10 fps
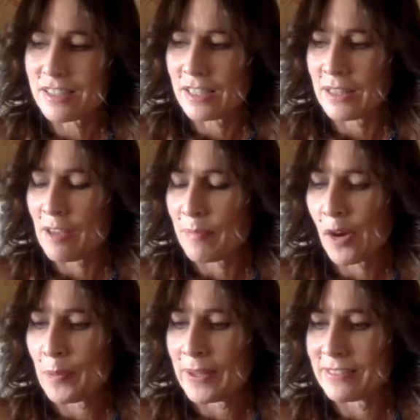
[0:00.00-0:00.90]
in that
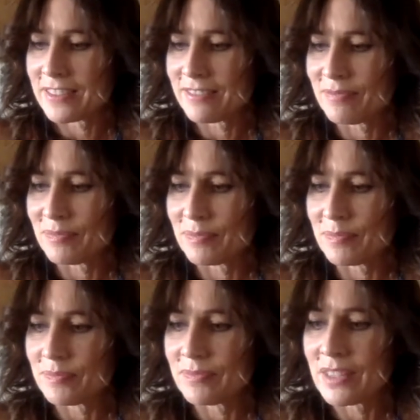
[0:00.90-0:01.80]
moment
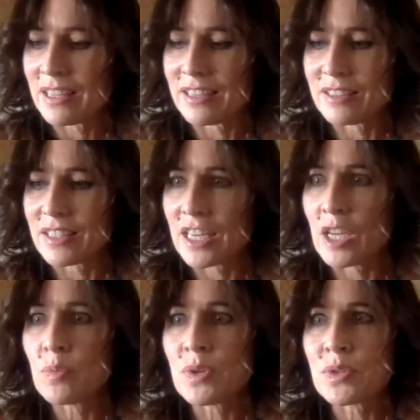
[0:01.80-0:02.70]
that
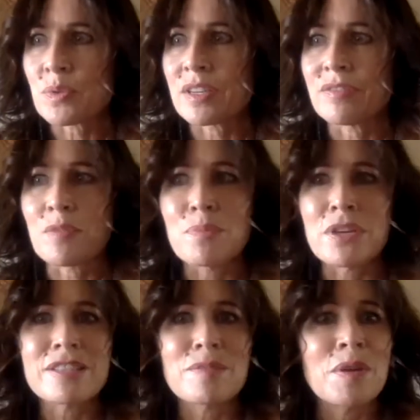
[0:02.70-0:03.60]
he was one of the
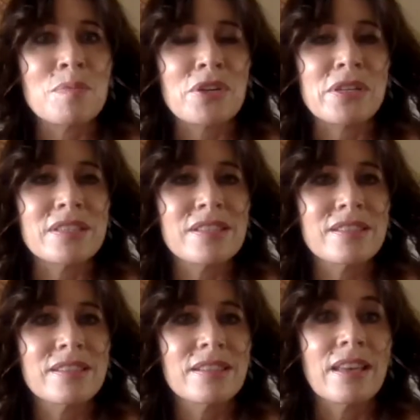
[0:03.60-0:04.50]
best memories,
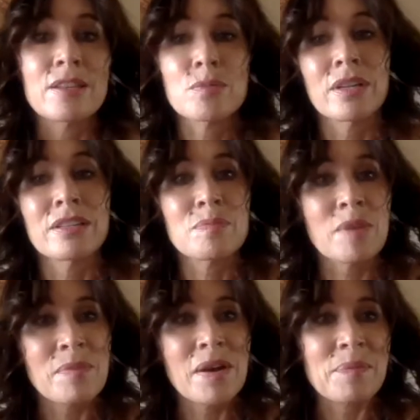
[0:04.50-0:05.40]
as well as
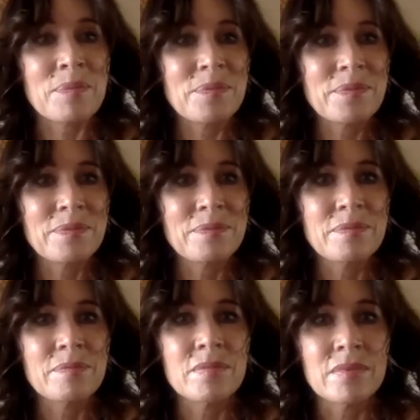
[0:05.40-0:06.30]
my mum,
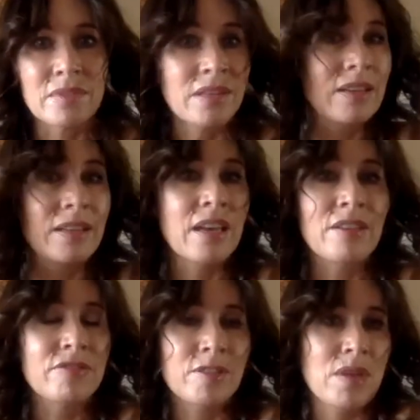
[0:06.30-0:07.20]
that he
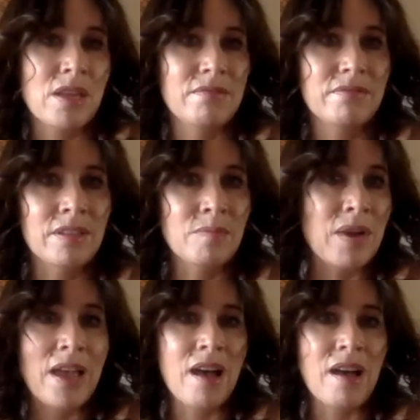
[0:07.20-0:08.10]
gave to me in
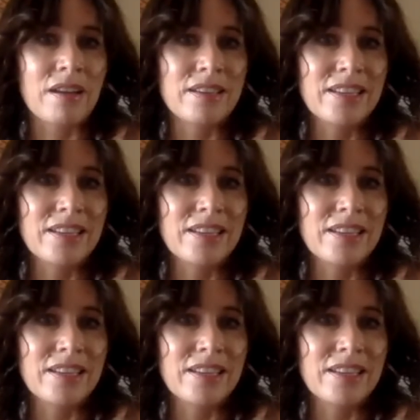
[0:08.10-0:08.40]
my heart